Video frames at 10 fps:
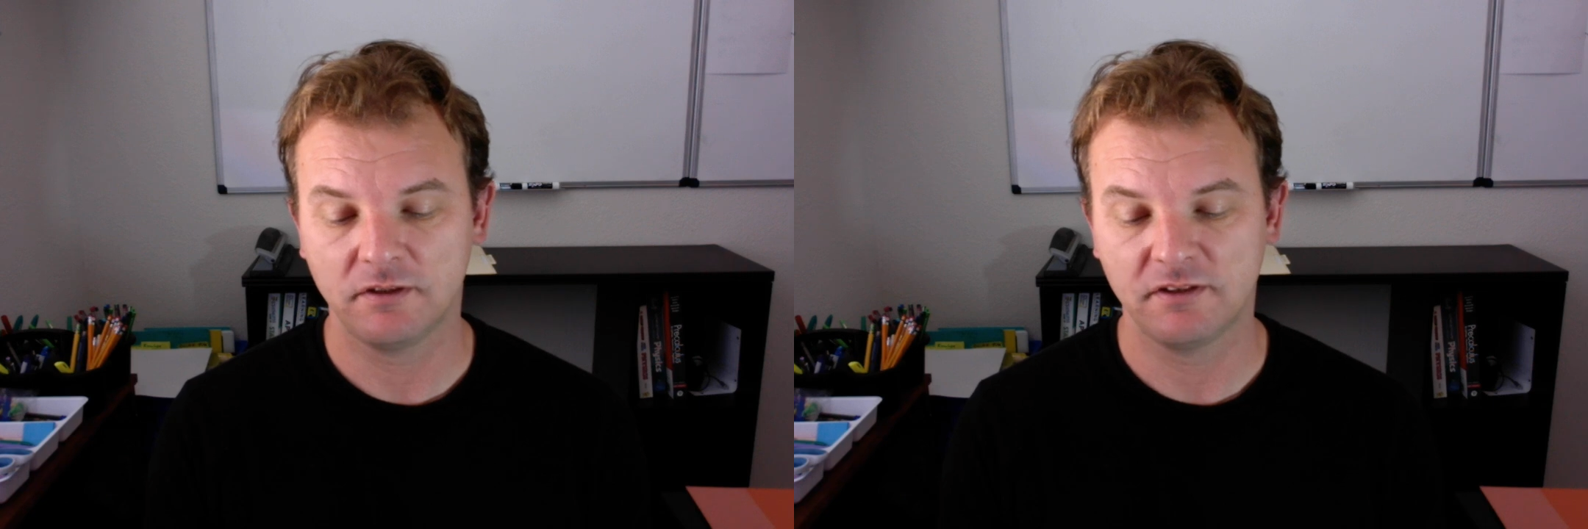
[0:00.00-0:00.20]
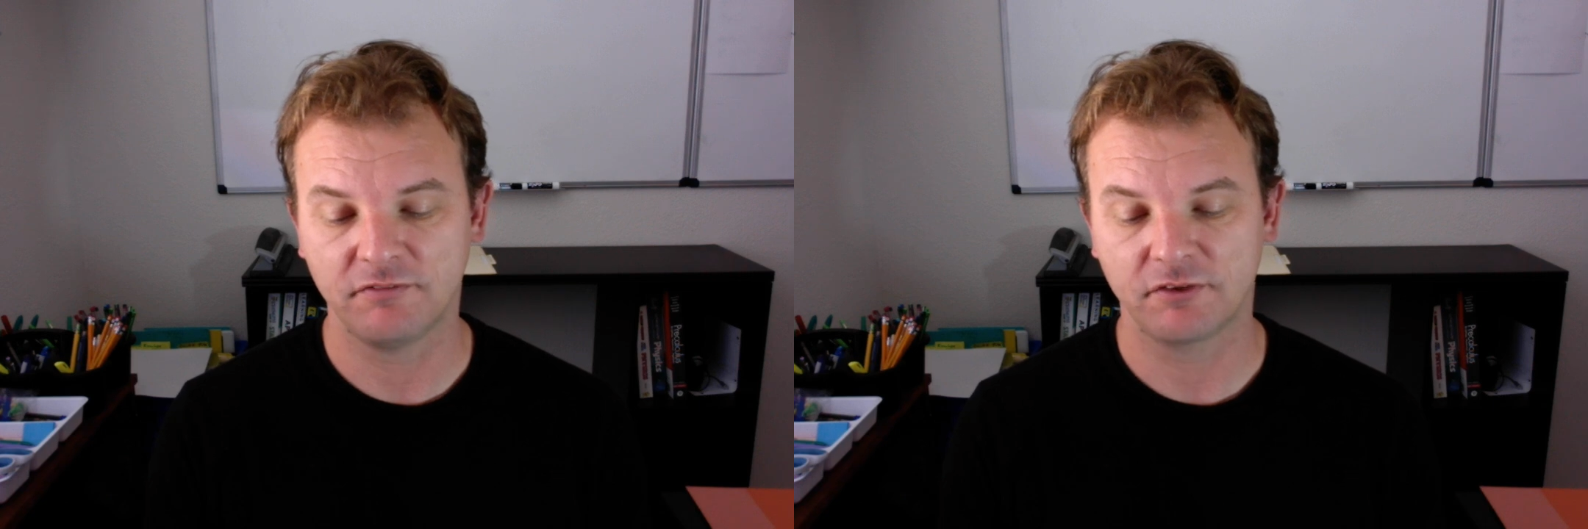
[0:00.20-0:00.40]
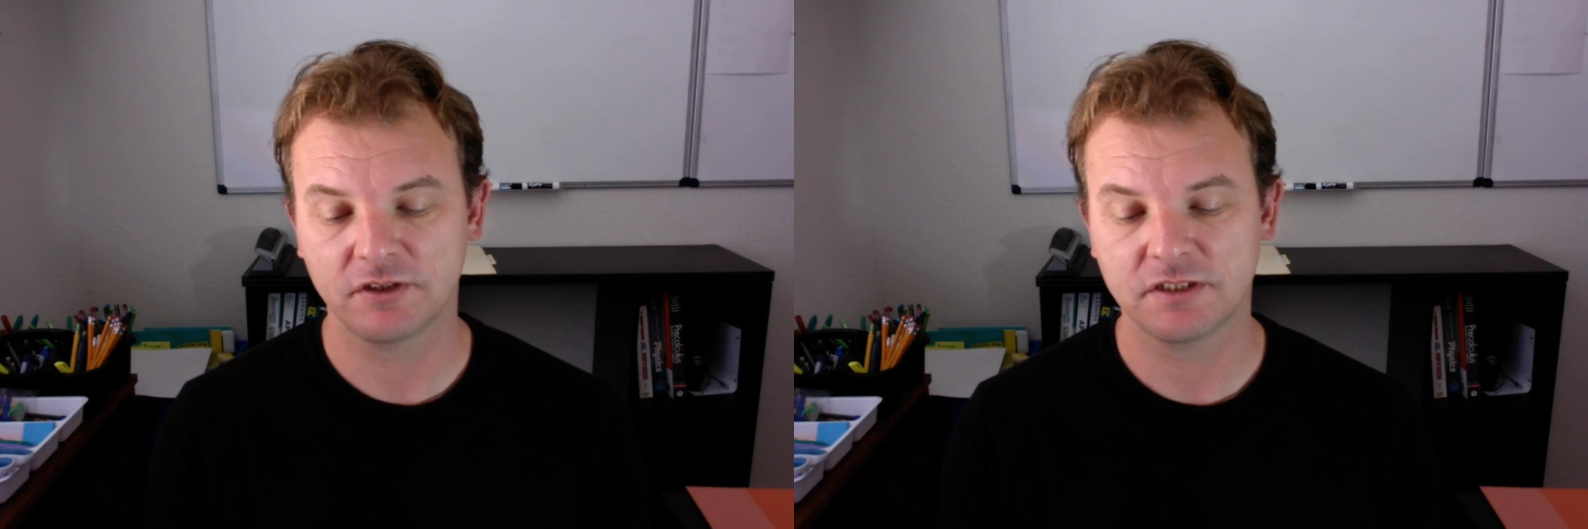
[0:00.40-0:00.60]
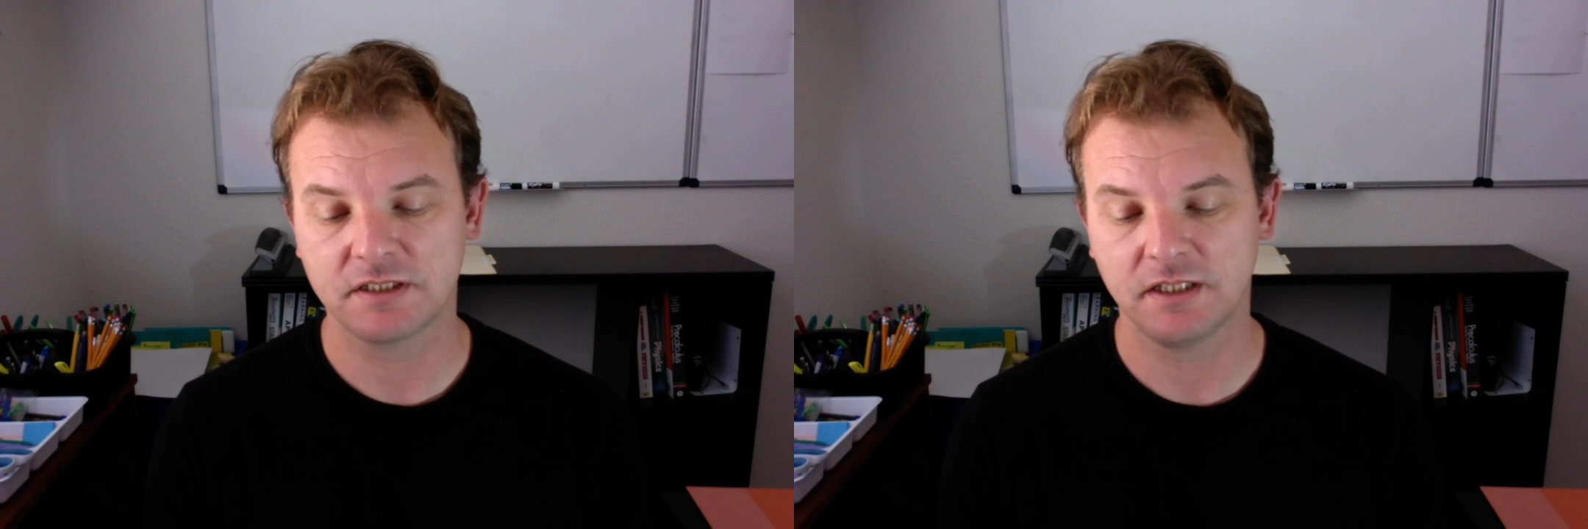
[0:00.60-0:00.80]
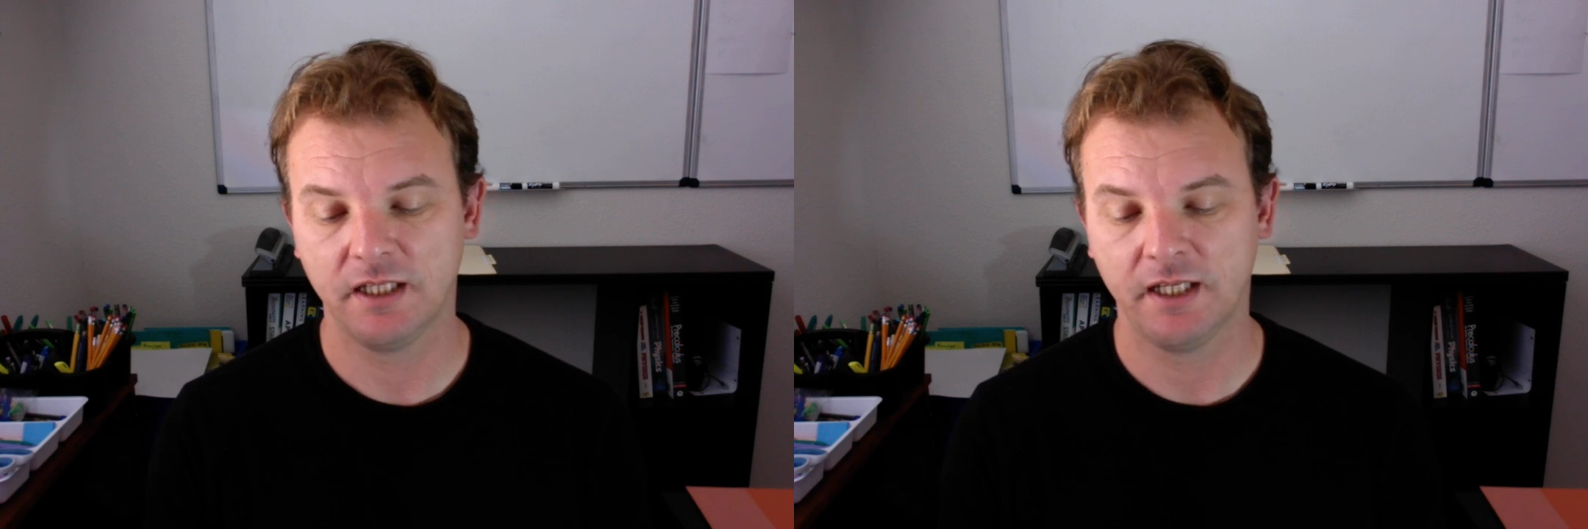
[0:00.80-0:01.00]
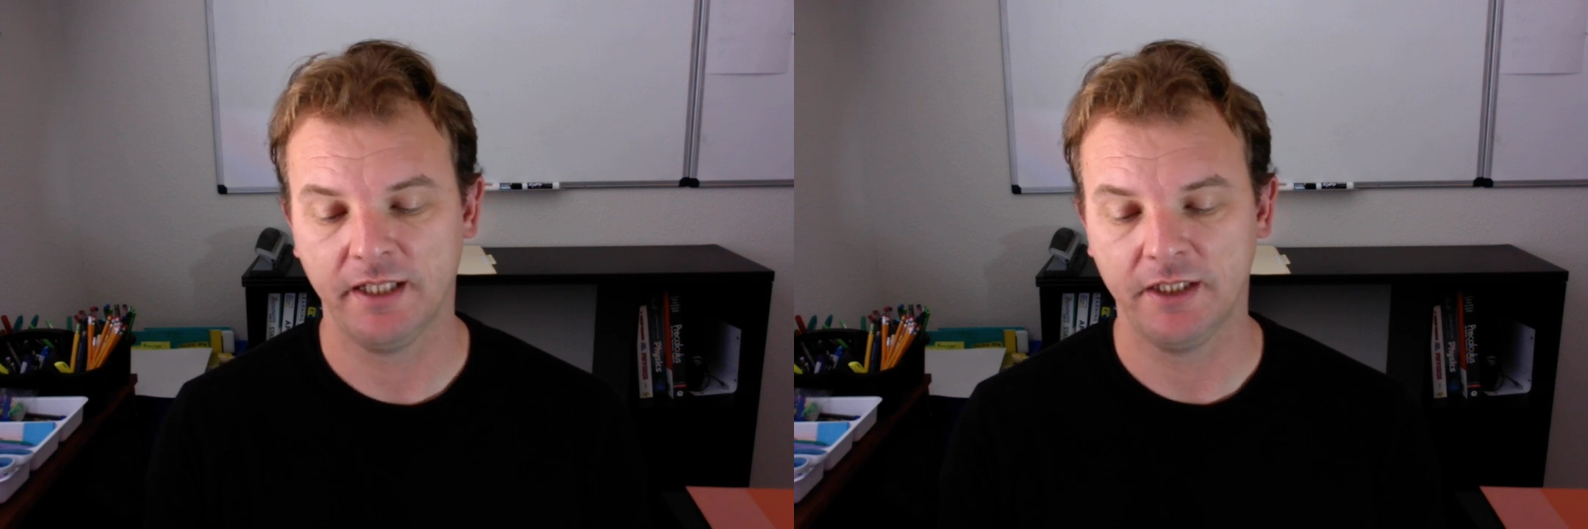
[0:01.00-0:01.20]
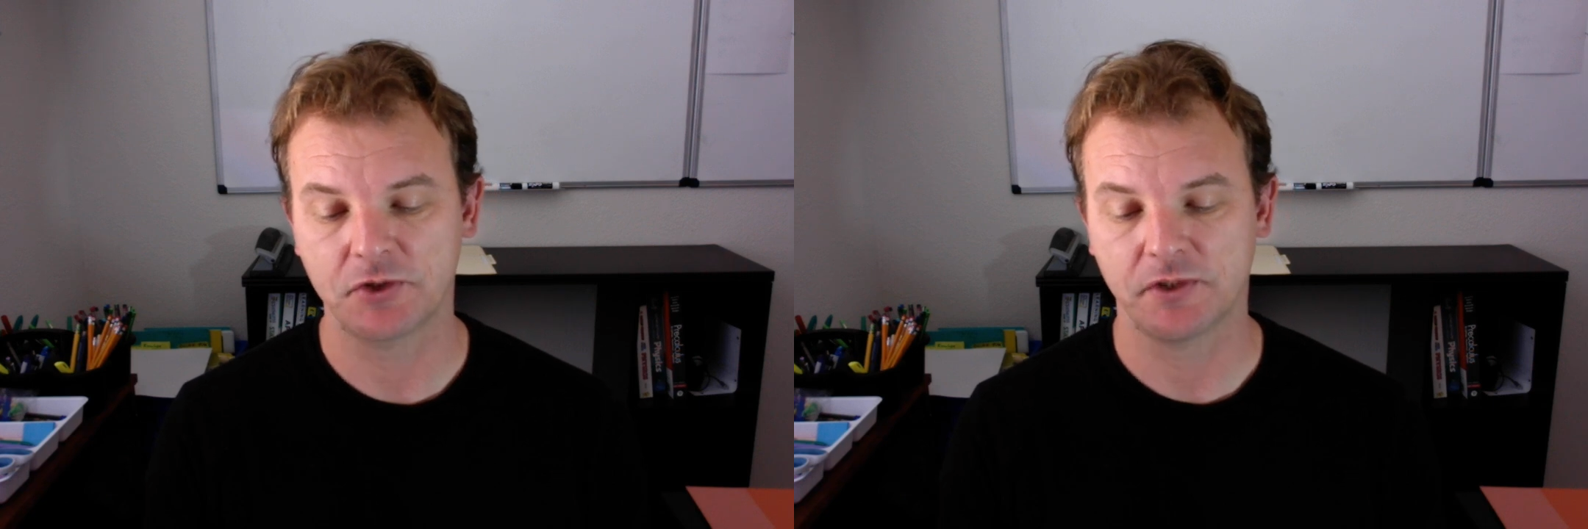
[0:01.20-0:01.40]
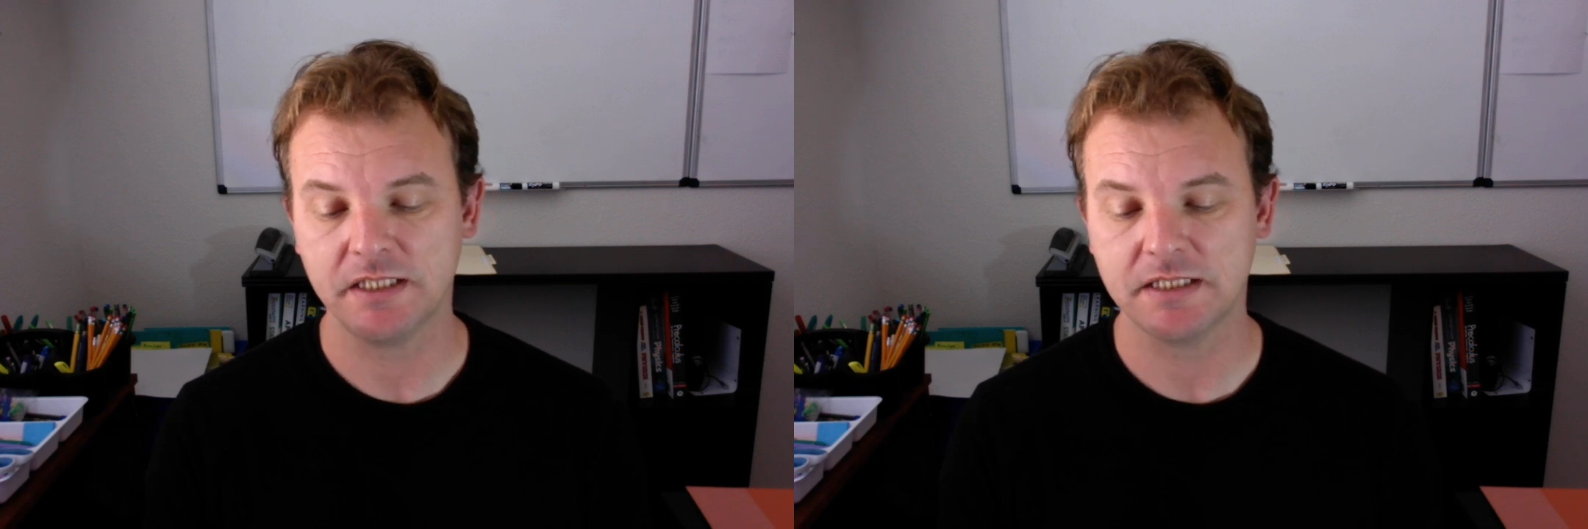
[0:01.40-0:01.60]
diverse in
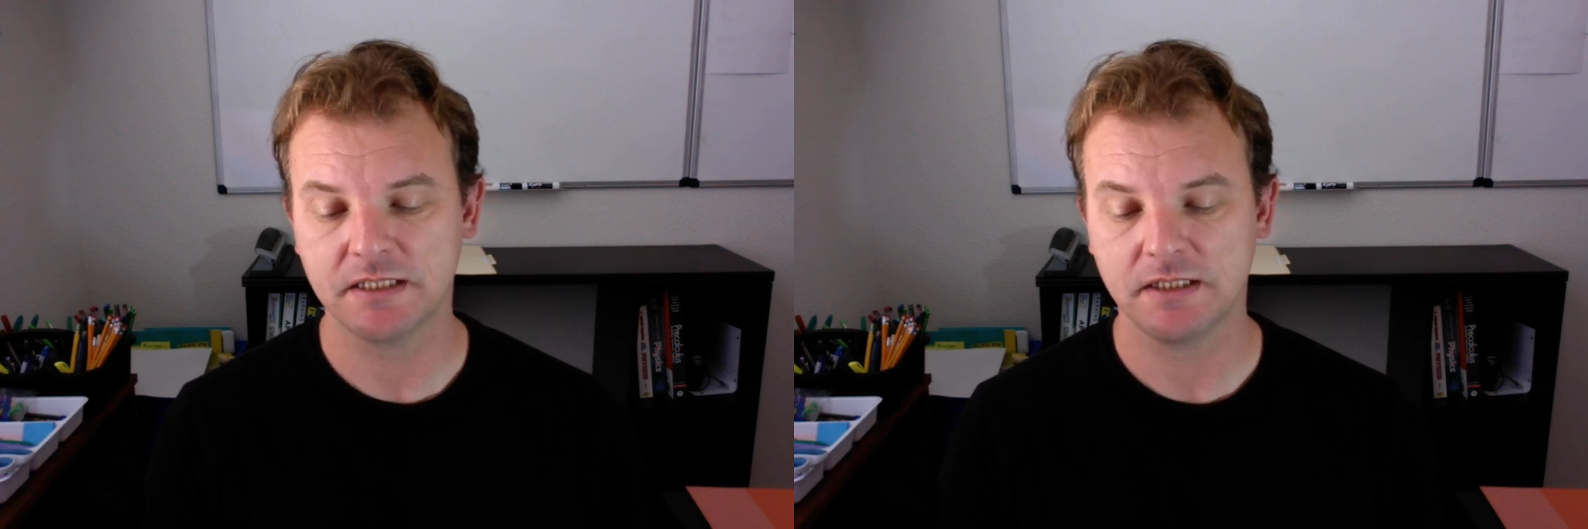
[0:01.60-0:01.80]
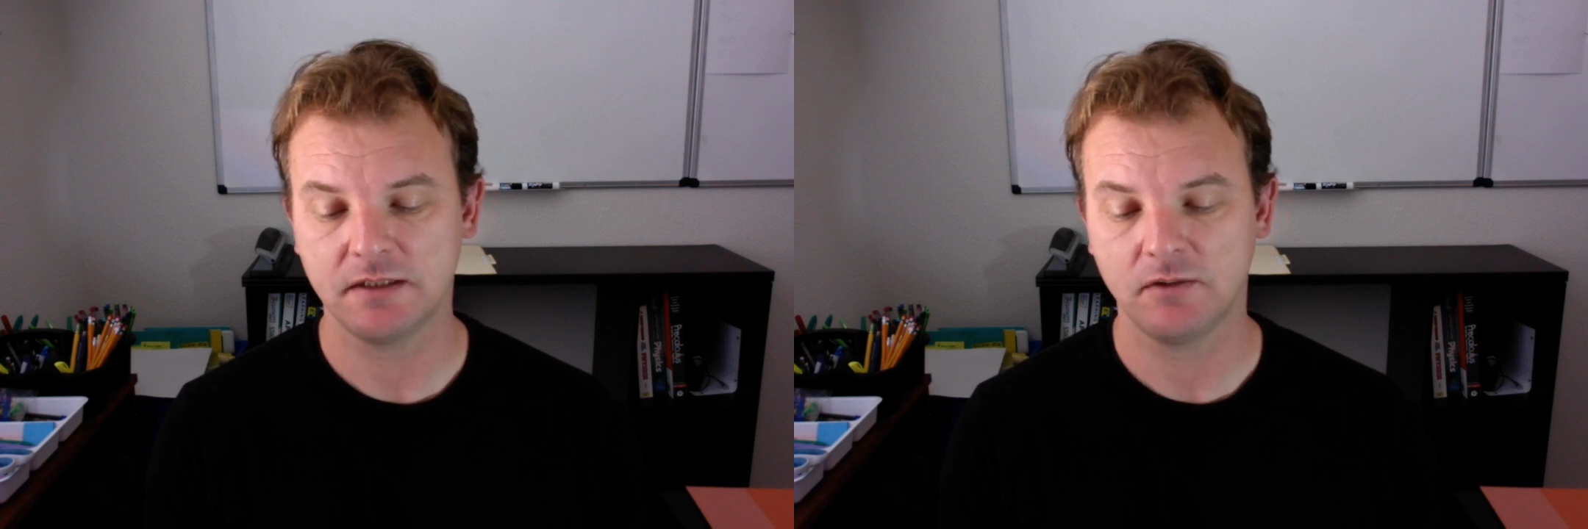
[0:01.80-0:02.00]
interest,